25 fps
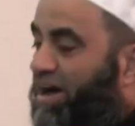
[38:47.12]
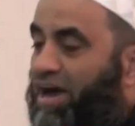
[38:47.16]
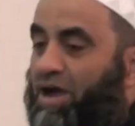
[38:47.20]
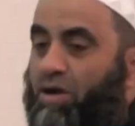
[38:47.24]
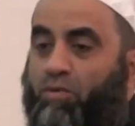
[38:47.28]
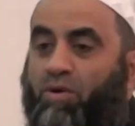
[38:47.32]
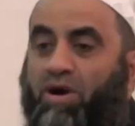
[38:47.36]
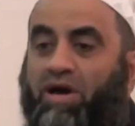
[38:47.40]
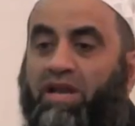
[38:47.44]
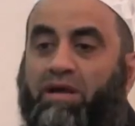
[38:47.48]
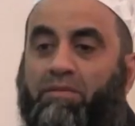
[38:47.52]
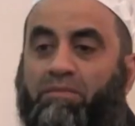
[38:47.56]
I
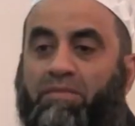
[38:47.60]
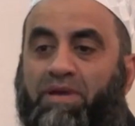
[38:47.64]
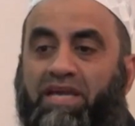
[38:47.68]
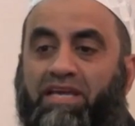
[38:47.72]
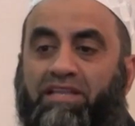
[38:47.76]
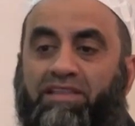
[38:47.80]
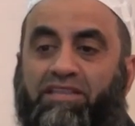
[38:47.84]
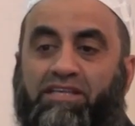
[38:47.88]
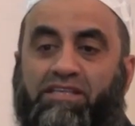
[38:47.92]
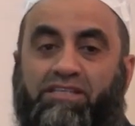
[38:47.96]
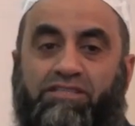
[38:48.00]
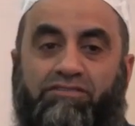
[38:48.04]
want to
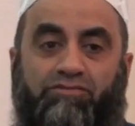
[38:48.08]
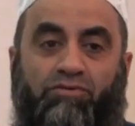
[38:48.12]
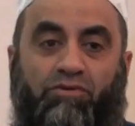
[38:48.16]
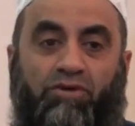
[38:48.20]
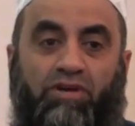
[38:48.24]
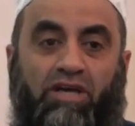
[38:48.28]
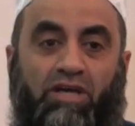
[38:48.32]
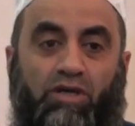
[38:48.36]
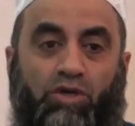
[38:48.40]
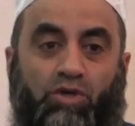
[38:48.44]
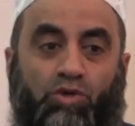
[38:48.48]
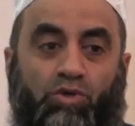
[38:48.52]
make this
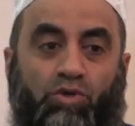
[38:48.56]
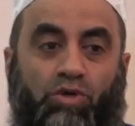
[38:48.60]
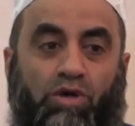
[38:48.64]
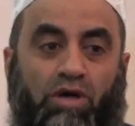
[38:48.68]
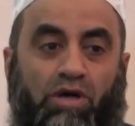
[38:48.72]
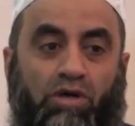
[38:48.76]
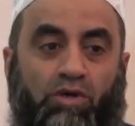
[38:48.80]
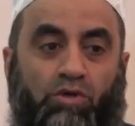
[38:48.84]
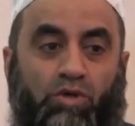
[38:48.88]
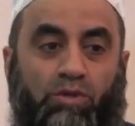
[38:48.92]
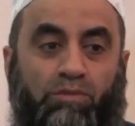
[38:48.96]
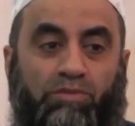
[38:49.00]
for a
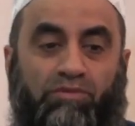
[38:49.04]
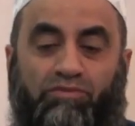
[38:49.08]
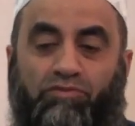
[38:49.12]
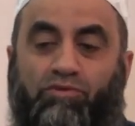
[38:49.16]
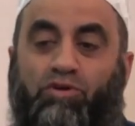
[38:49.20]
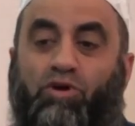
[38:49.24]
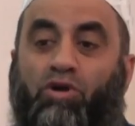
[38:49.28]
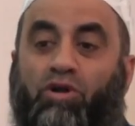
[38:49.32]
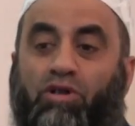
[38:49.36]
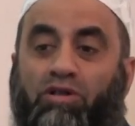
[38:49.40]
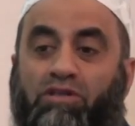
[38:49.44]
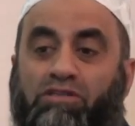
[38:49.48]
group of
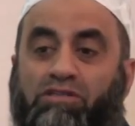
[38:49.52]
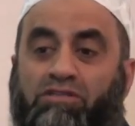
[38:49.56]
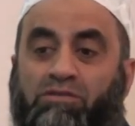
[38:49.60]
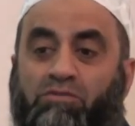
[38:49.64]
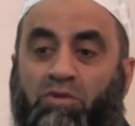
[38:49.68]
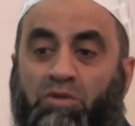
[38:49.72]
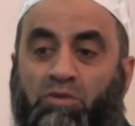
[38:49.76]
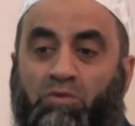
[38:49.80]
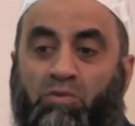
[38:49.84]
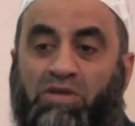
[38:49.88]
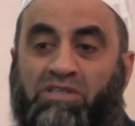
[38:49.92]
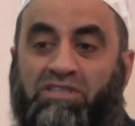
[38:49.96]
girls,
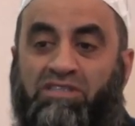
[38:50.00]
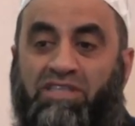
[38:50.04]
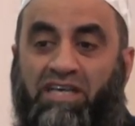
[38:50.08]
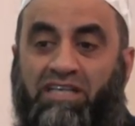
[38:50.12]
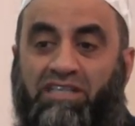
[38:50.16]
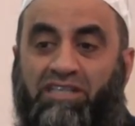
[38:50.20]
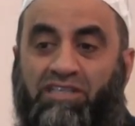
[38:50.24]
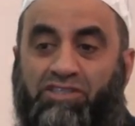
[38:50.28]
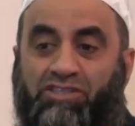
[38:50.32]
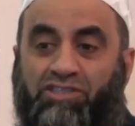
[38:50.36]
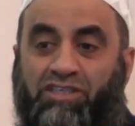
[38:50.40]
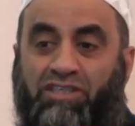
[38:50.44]
what was the
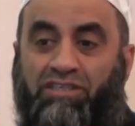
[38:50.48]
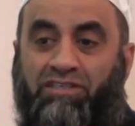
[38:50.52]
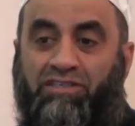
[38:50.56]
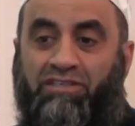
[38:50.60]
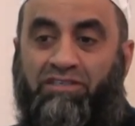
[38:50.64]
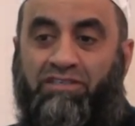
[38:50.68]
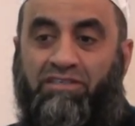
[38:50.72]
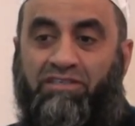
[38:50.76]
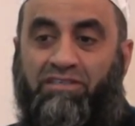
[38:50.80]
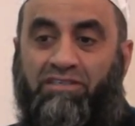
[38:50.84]
addition?